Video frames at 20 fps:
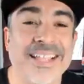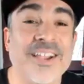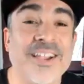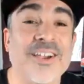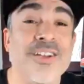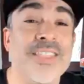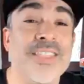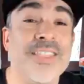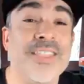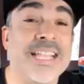oh,
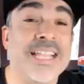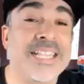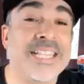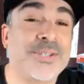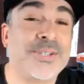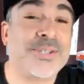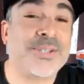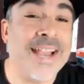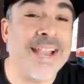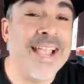that's
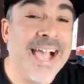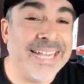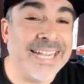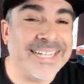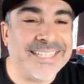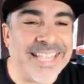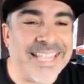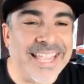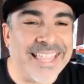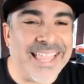right. I
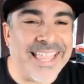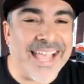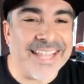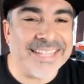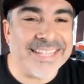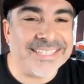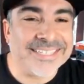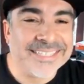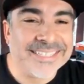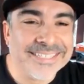did say
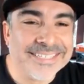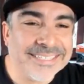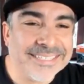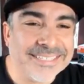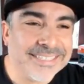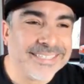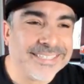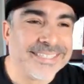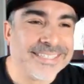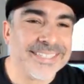that
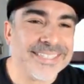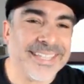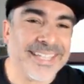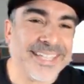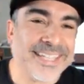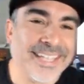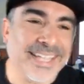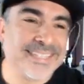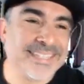right?